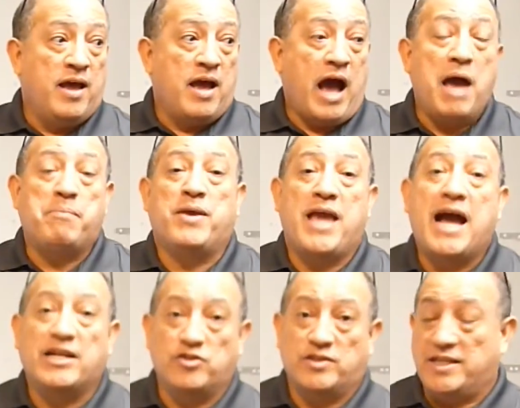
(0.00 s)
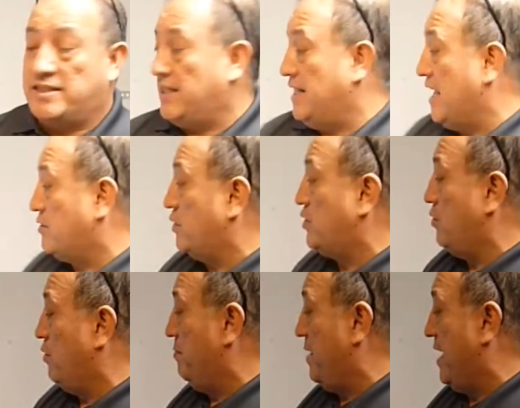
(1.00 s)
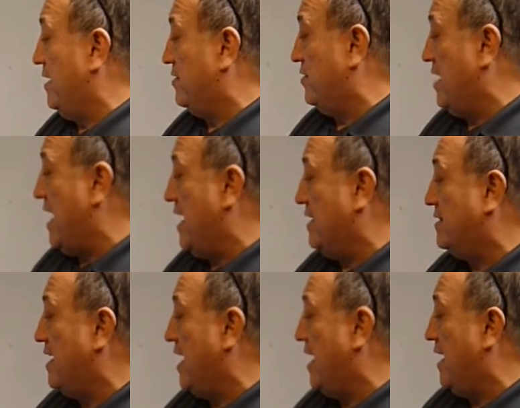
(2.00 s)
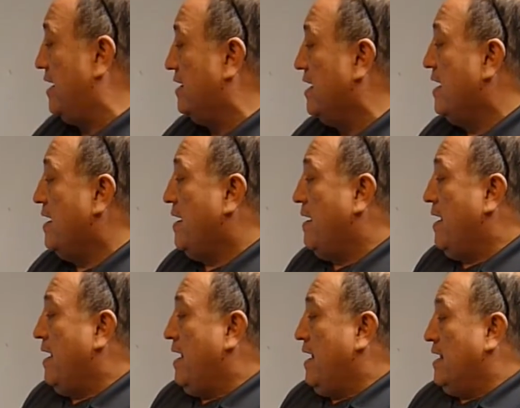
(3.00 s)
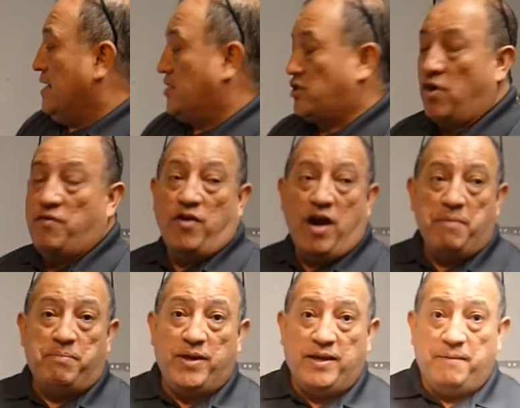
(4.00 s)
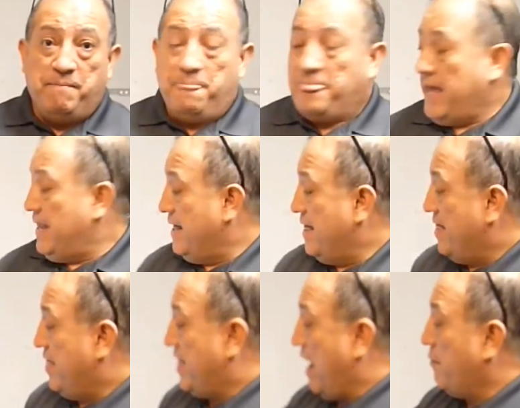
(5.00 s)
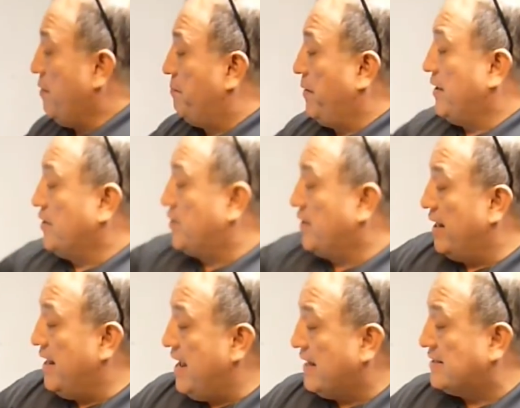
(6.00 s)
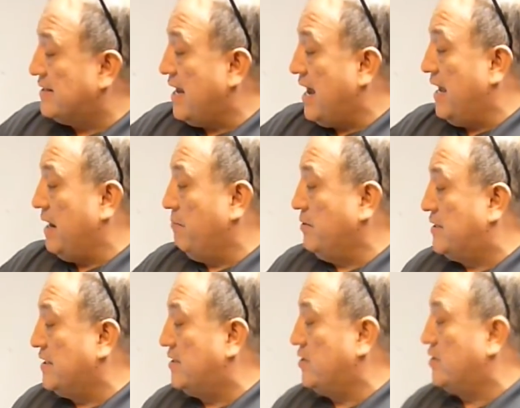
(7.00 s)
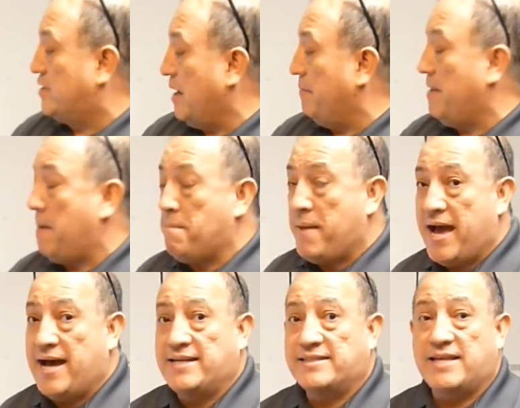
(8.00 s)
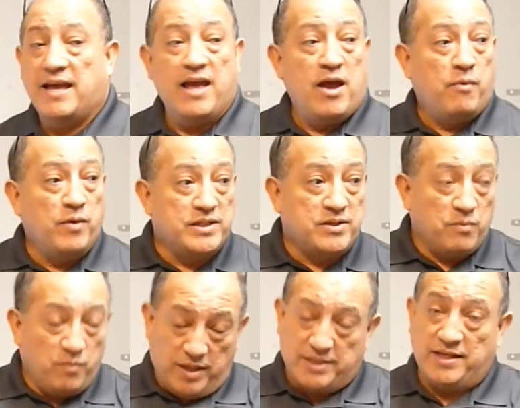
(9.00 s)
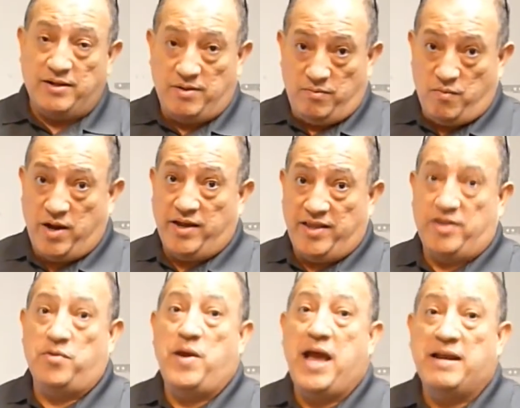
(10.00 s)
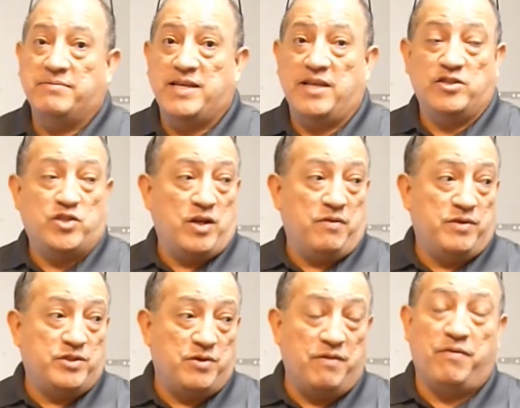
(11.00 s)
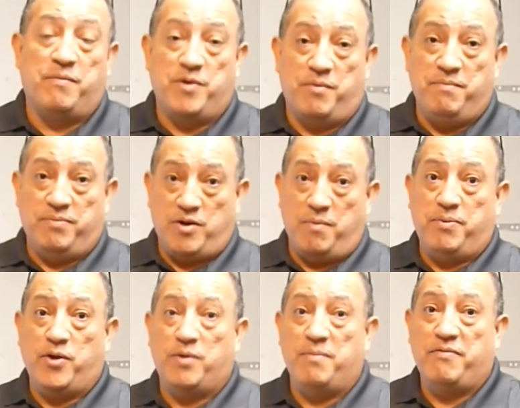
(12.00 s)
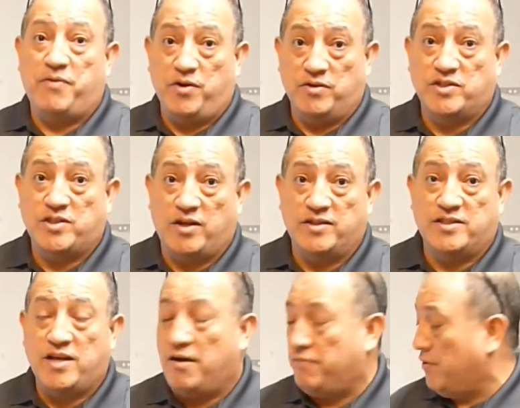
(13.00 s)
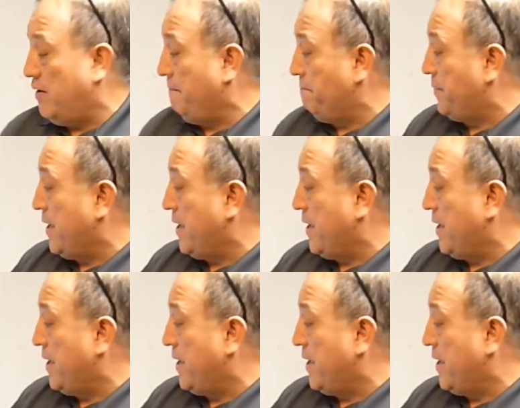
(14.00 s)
IP address is, and that's what you will be entered as a server IP. That will bring you to the next item, which is your subnet mask, which was one of the 3 items that you should have retrieved from your computer before you installed the software.